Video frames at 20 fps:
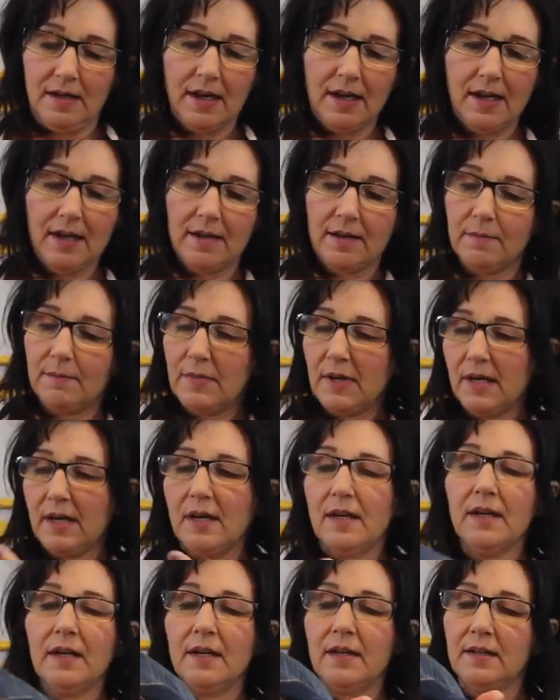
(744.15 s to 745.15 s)

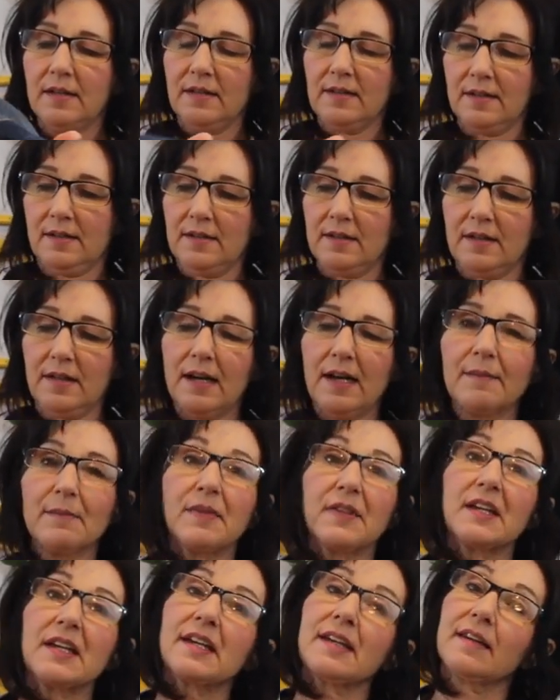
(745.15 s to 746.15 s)
I'm
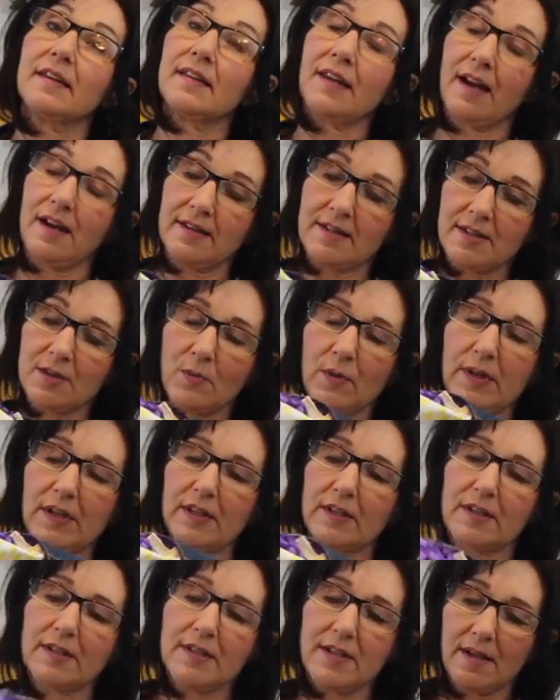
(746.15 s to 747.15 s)
thinking that's when
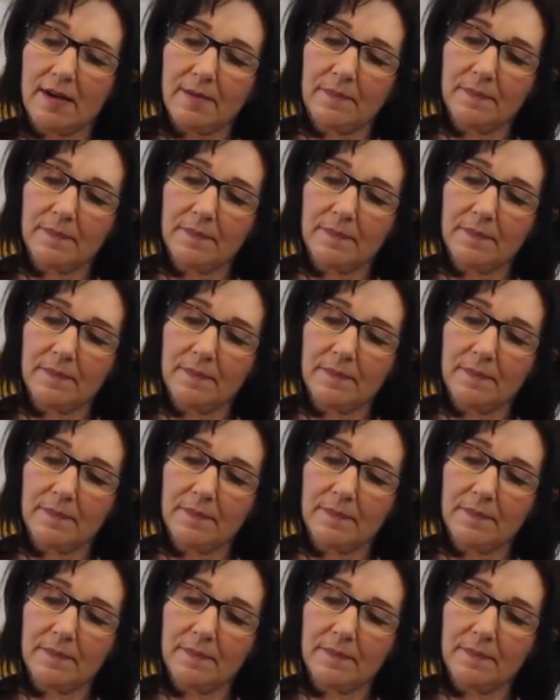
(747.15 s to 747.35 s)
it